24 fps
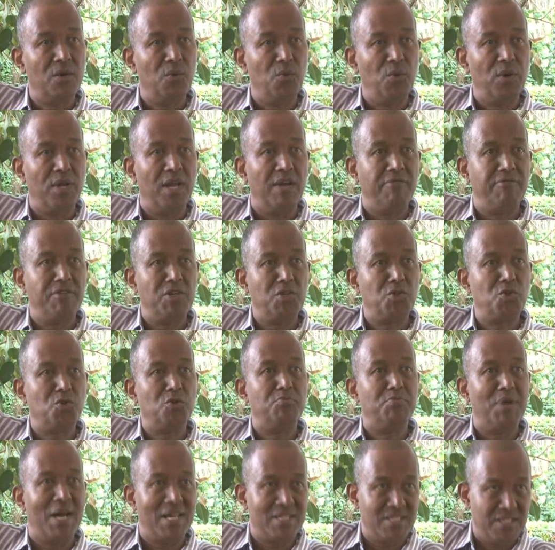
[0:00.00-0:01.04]
we have
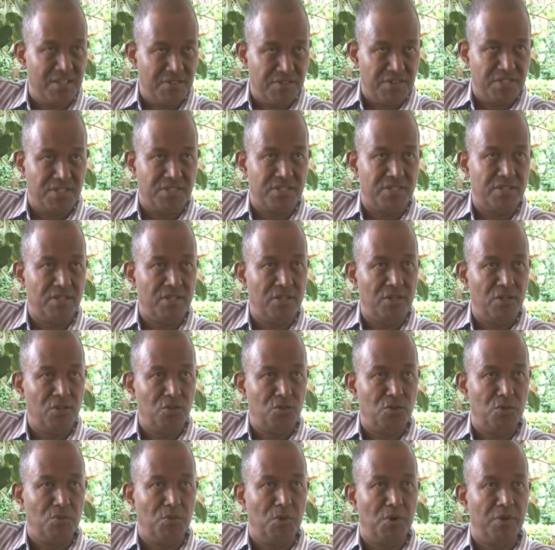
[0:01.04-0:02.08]
issued bursaries
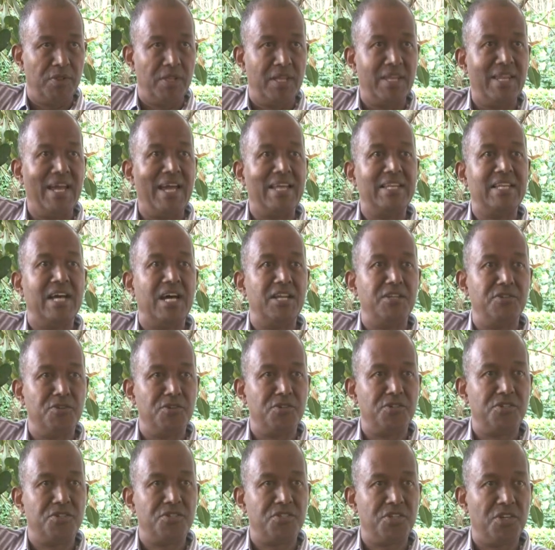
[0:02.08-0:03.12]
to more than
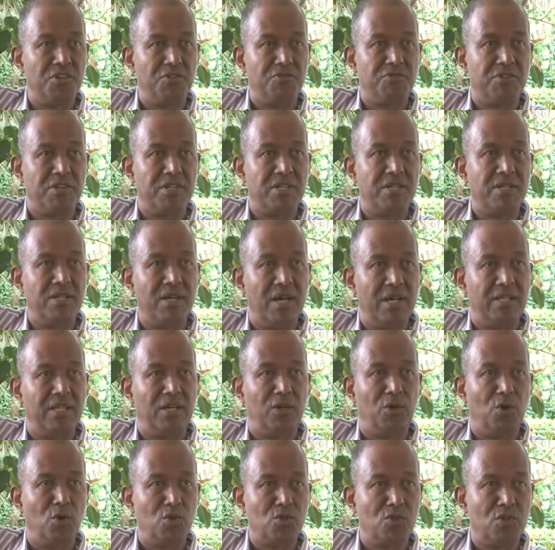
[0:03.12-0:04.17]
900 children at
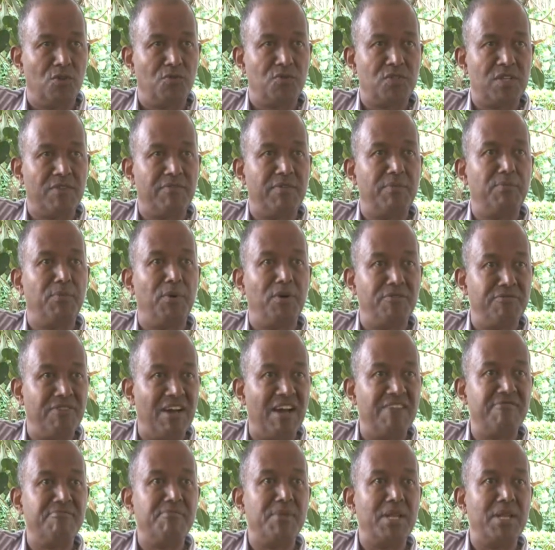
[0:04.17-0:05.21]
the cost of 7.5